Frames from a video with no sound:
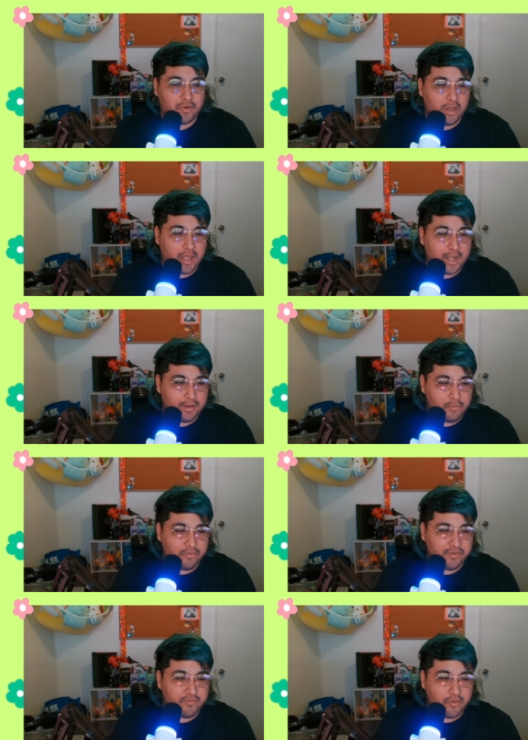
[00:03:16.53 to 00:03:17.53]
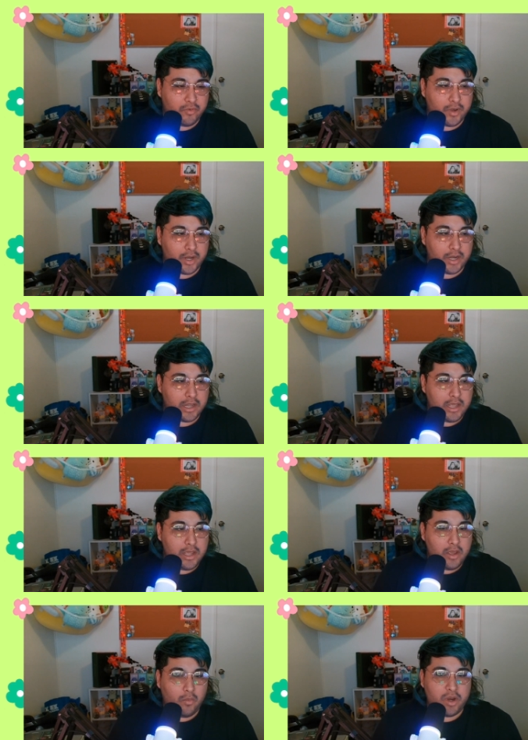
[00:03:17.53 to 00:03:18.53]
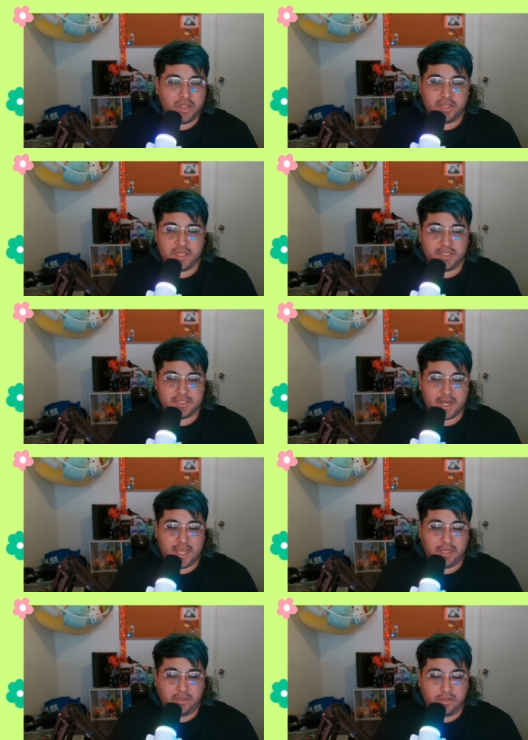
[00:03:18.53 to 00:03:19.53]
a lot and moving forward and one of the things that I